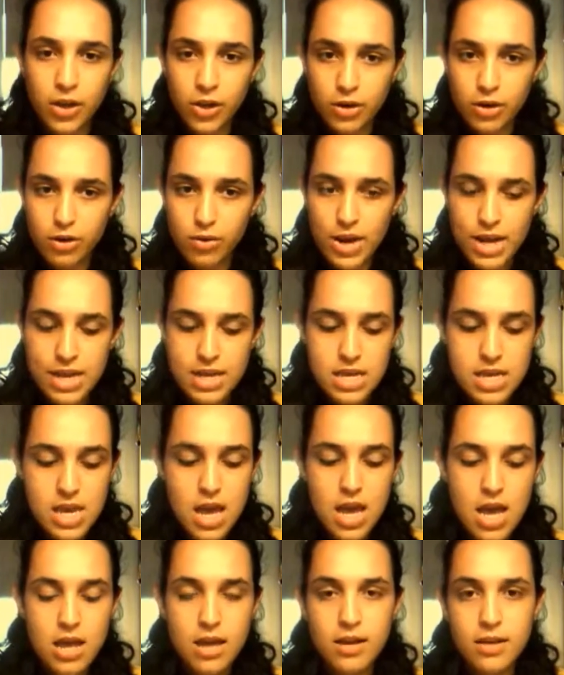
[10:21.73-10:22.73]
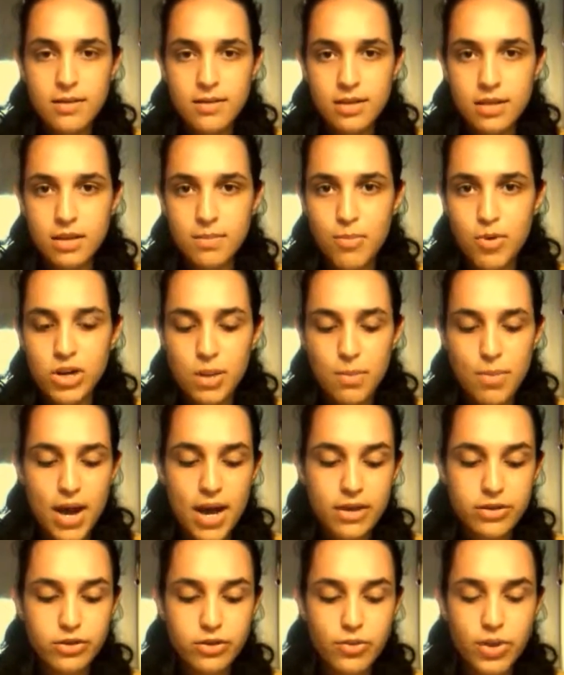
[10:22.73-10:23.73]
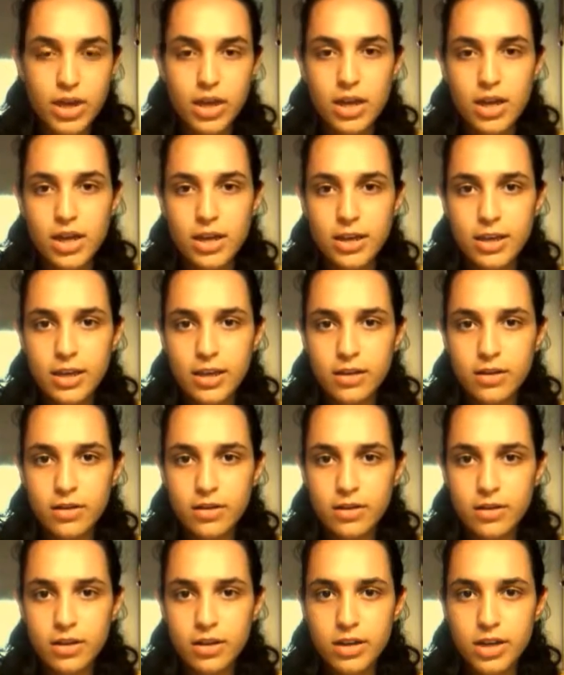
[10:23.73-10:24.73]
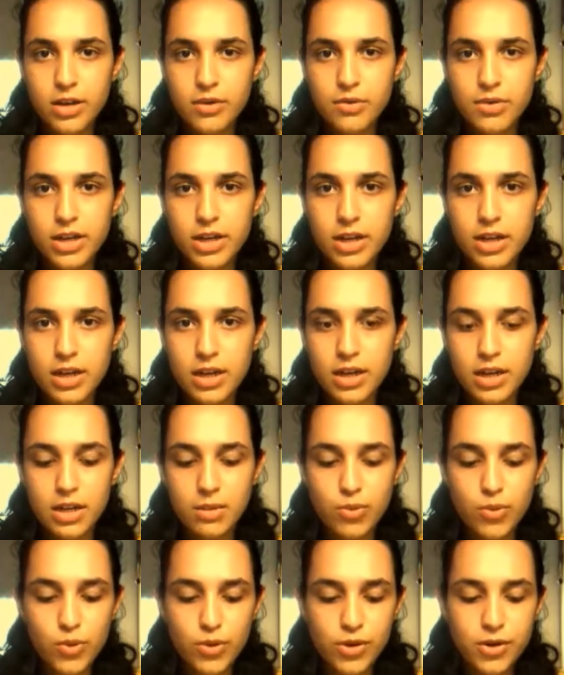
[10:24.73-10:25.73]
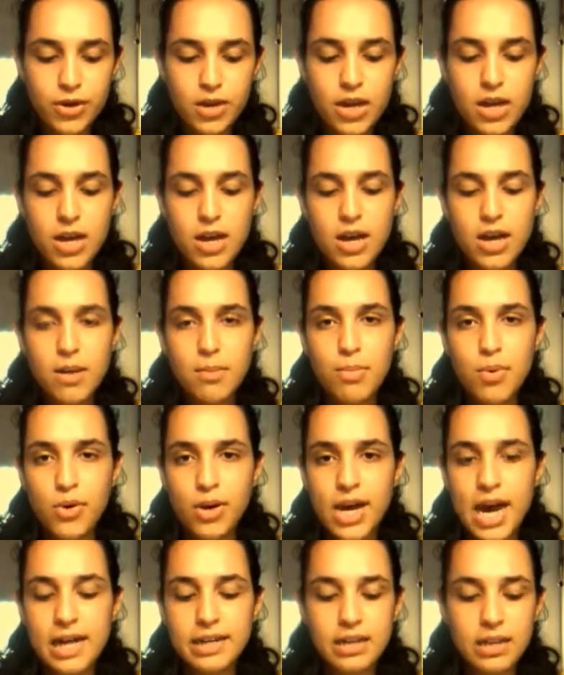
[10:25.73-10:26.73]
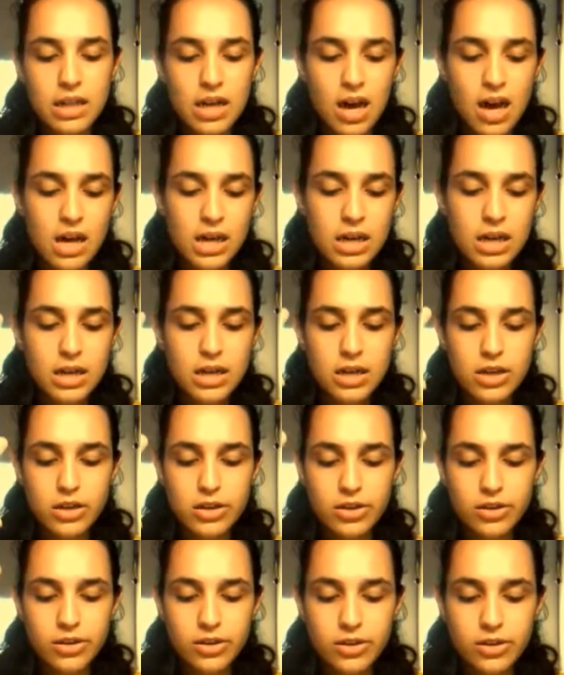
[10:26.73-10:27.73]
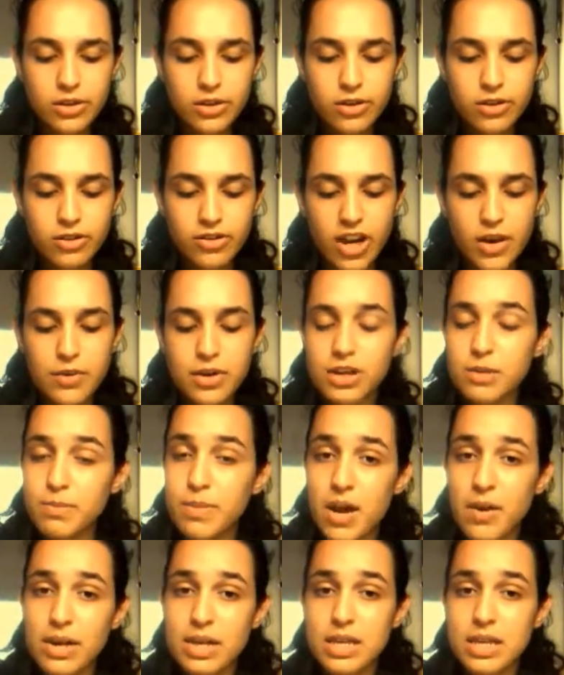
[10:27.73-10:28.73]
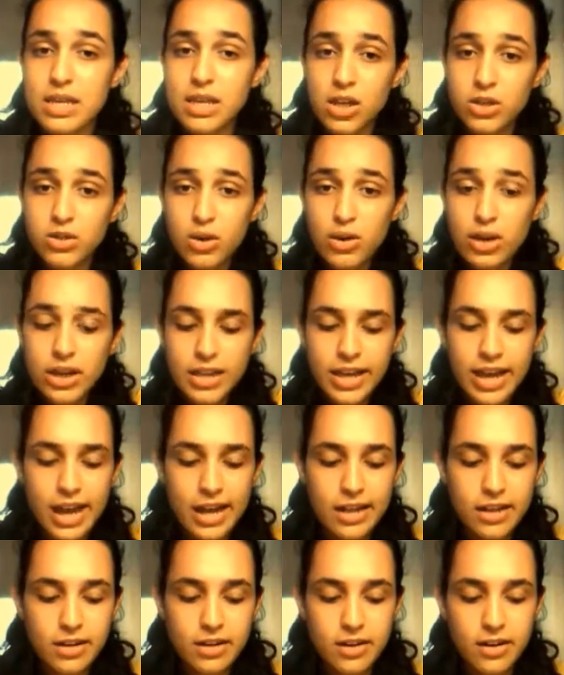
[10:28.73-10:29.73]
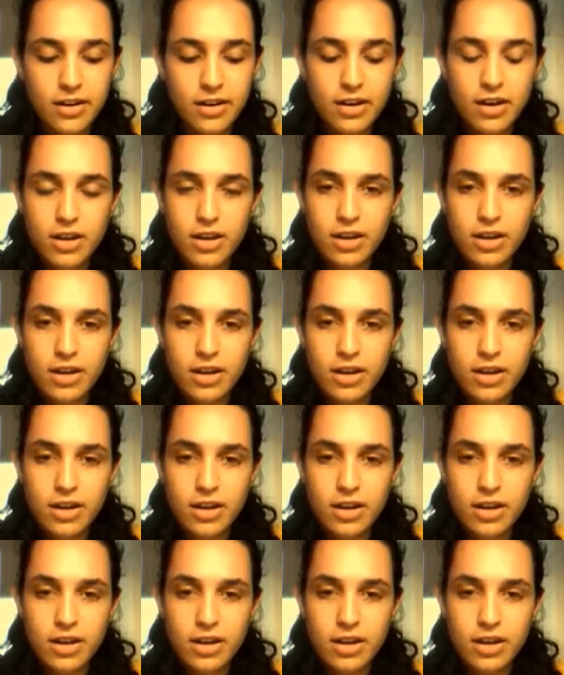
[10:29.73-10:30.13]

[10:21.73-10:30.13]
Goodreads, Book Depository, Kindle, ebook, book catalog, generous parents, Google Calendar,